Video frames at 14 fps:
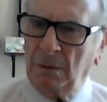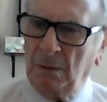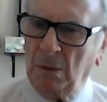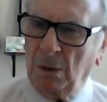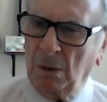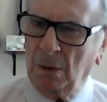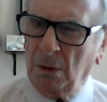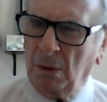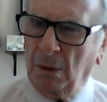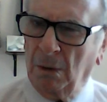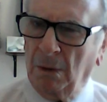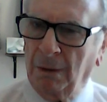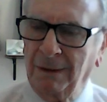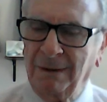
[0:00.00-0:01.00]

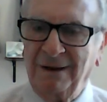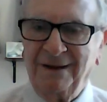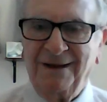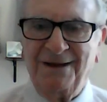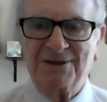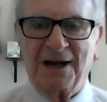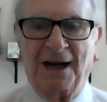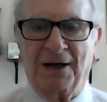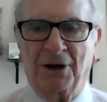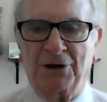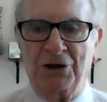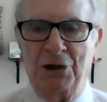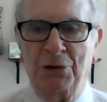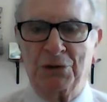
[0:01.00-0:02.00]
Oh, is that
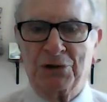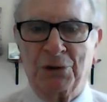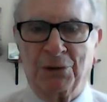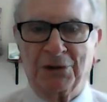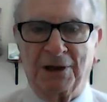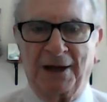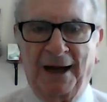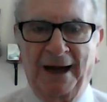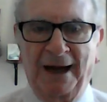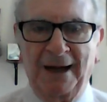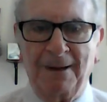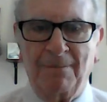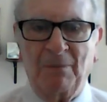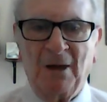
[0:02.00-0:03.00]
unusual
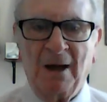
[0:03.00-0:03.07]
today?